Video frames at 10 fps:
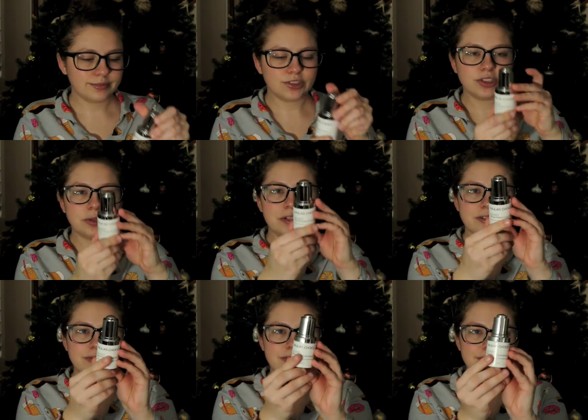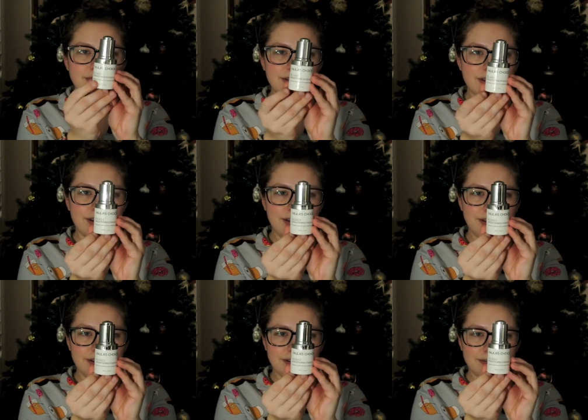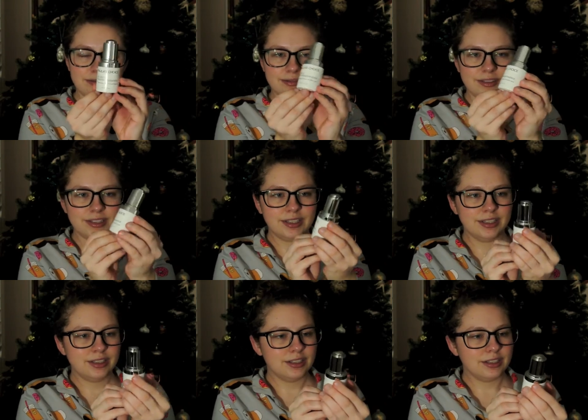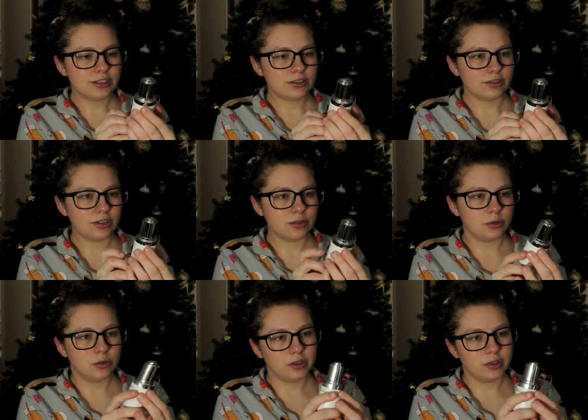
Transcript: So here's what it looks like. It's really cool.